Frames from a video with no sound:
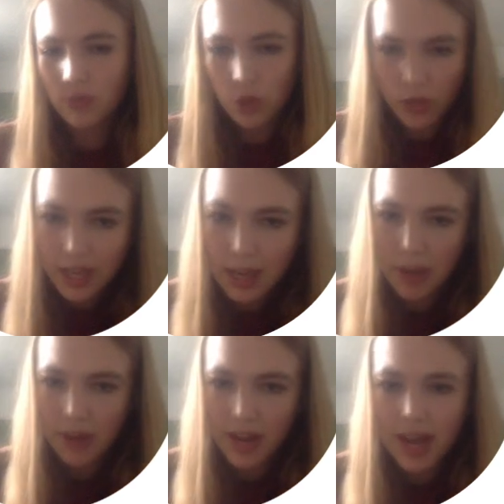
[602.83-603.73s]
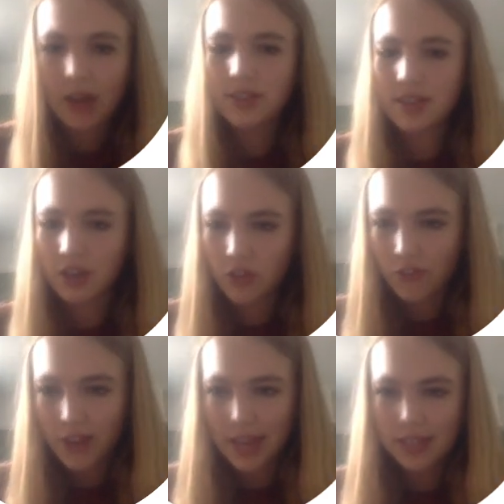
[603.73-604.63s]
to think about it, how it's
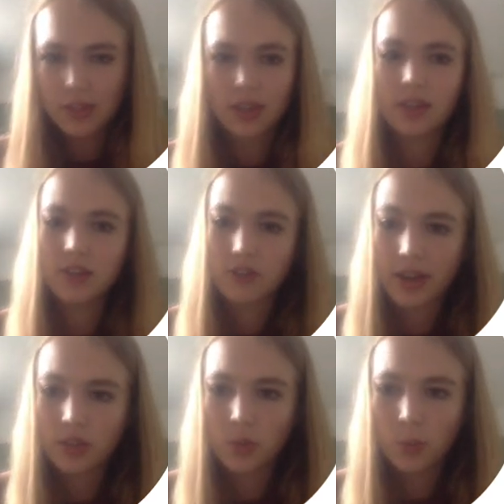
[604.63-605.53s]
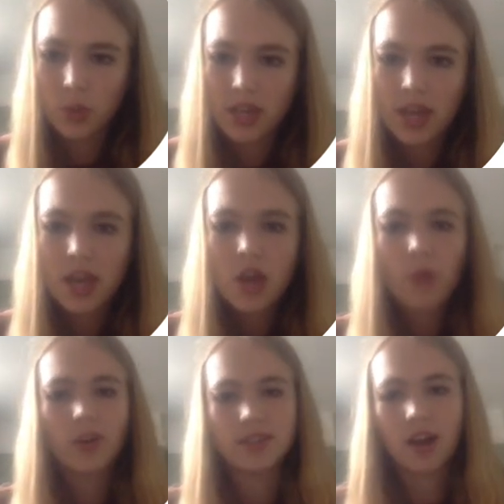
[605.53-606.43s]
hydrophilic, so it can interact with water,
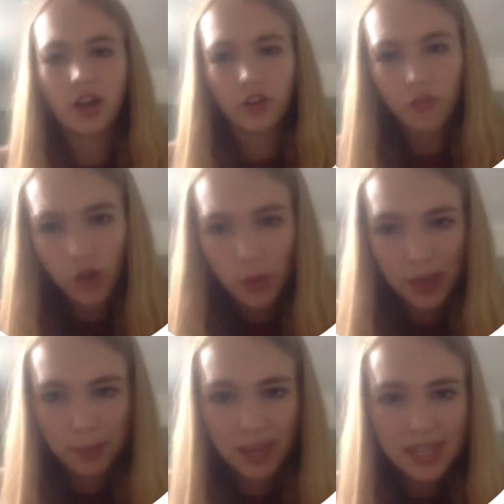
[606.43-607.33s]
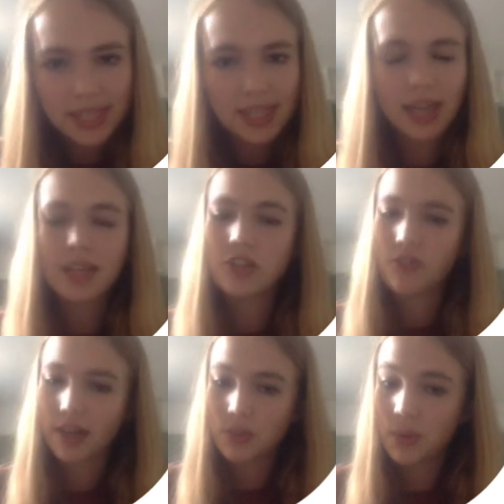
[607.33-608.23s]
whereas the hydrophobic bits can
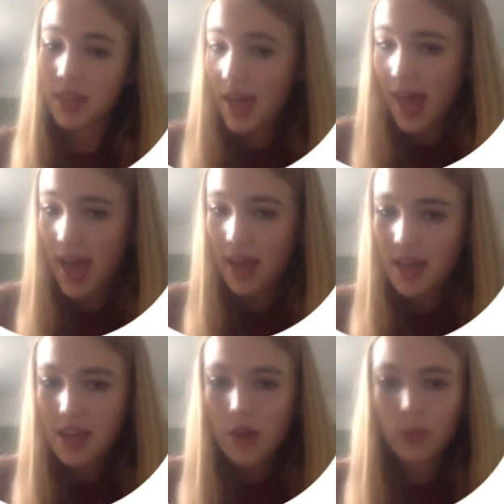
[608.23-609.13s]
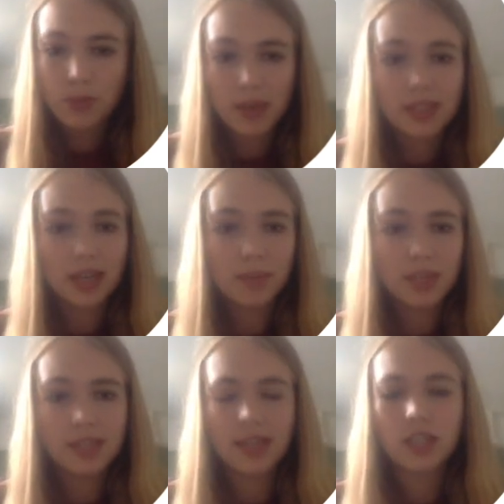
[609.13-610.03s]
interact with the air, which basically
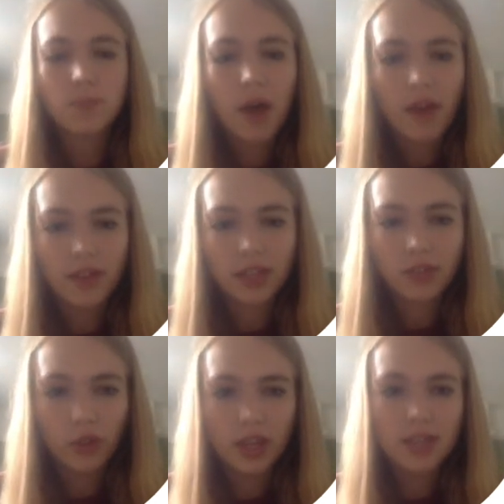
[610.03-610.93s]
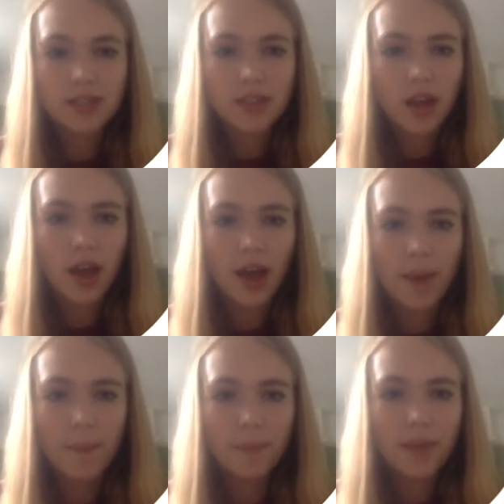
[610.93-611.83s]
means that it's perfect for this
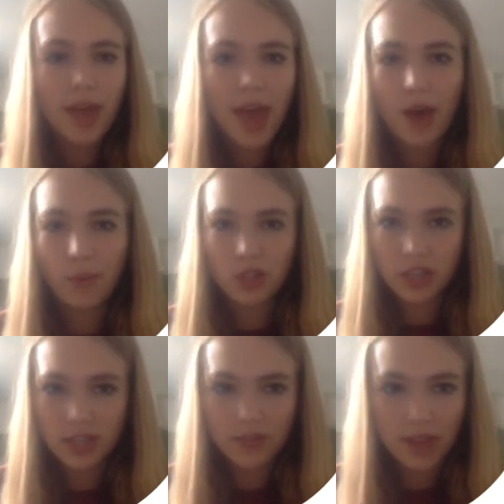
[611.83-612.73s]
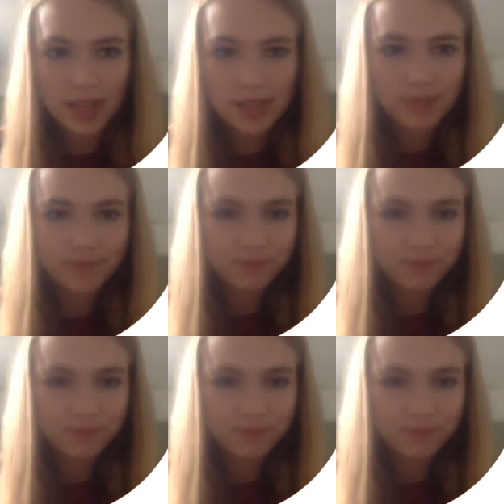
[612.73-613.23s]
air-water interface.